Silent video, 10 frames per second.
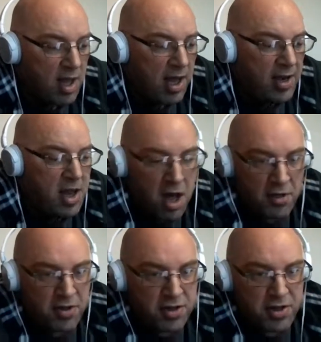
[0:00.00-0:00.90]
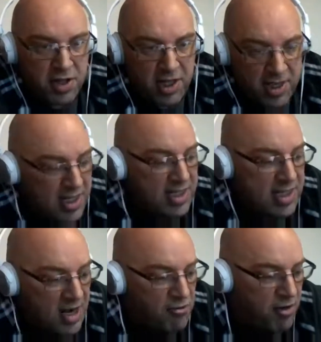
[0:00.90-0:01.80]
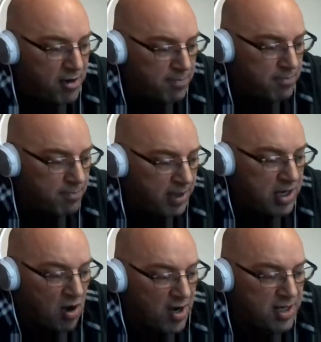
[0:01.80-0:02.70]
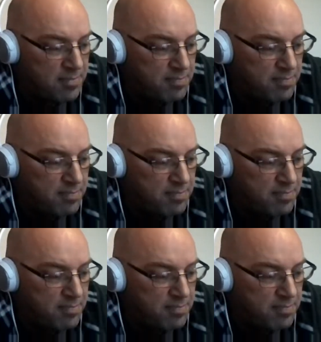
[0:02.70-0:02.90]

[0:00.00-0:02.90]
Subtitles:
In the early 6th century, he died.